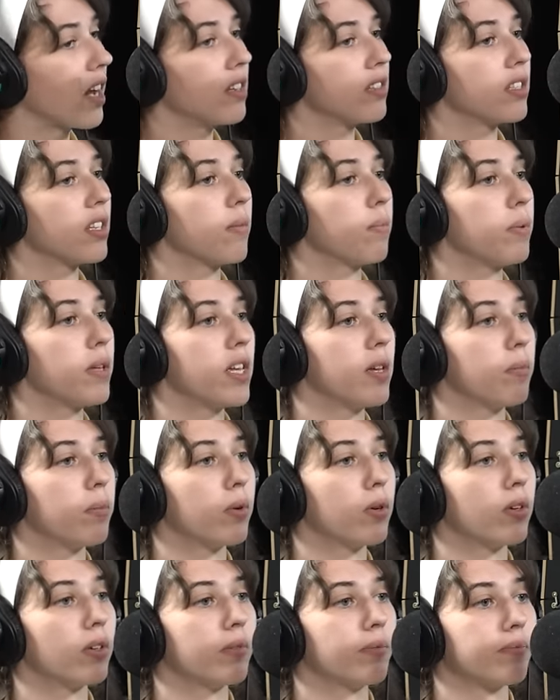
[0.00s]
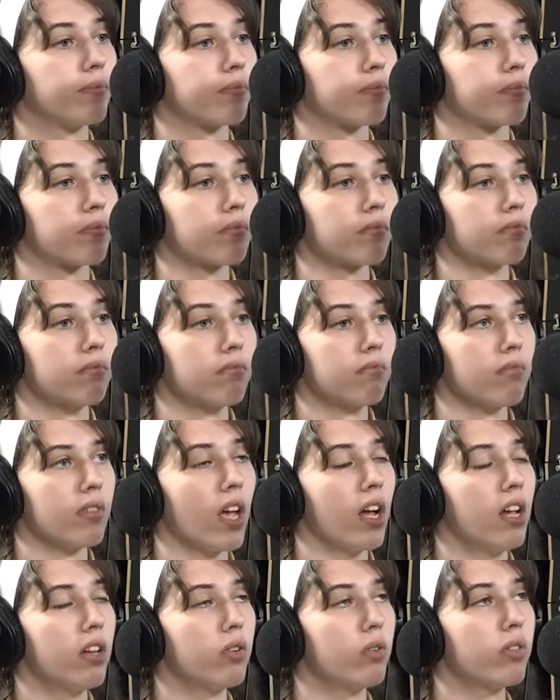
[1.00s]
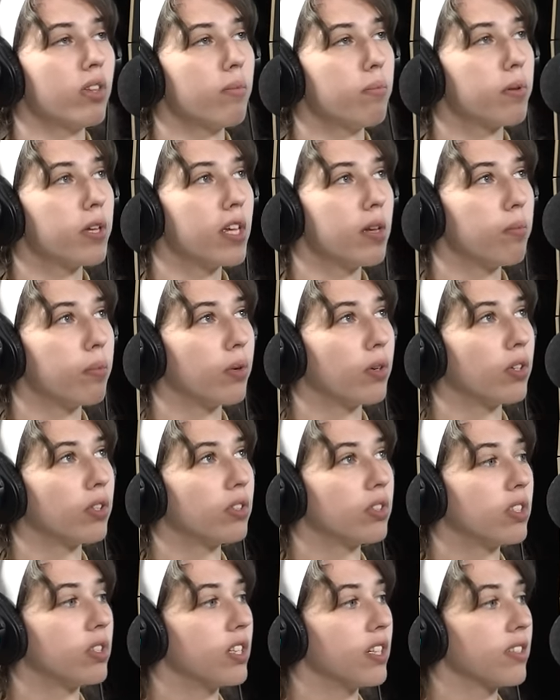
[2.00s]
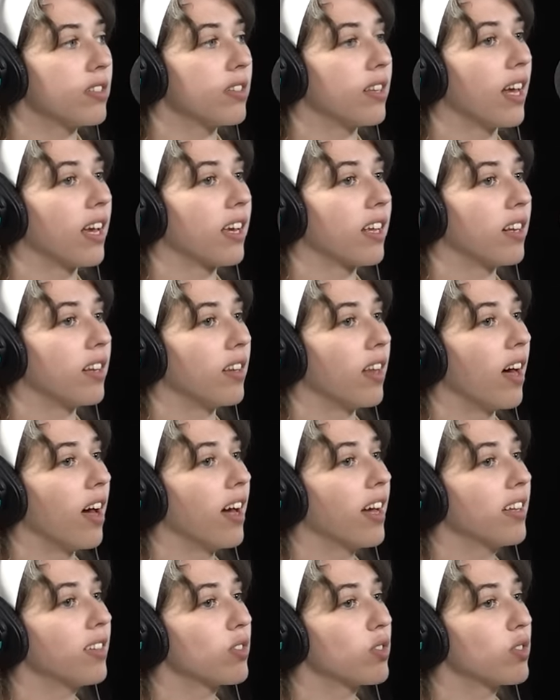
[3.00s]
I knew that you are people. Telling, I knew you are telling the truth. I know that people dislike it a lot,